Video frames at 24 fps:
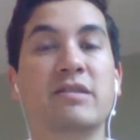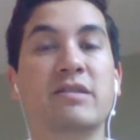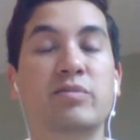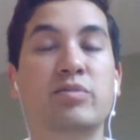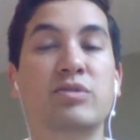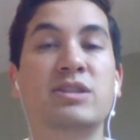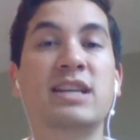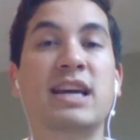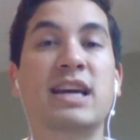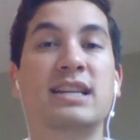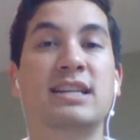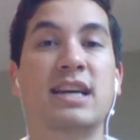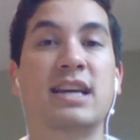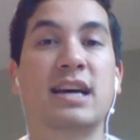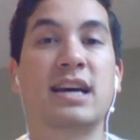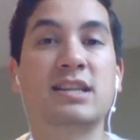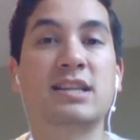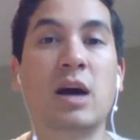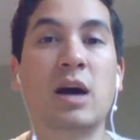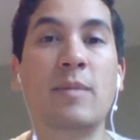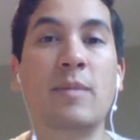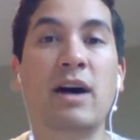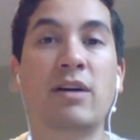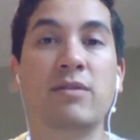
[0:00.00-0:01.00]
If Brissett does
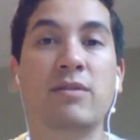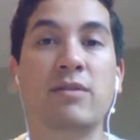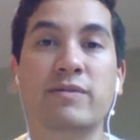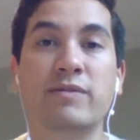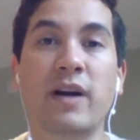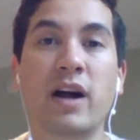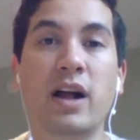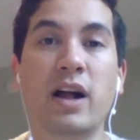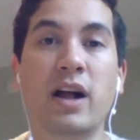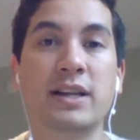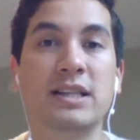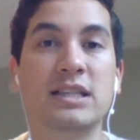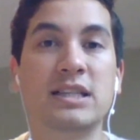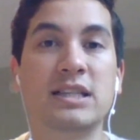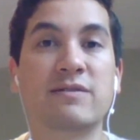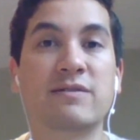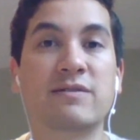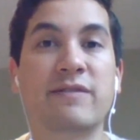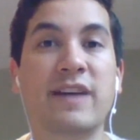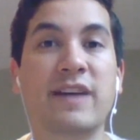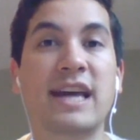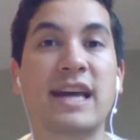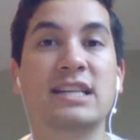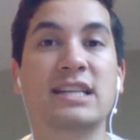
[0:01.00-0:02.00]
come out and fall on his
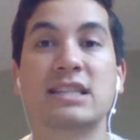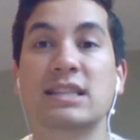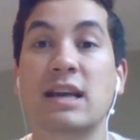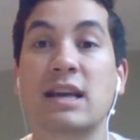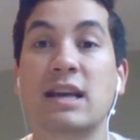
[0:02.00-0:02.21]
face,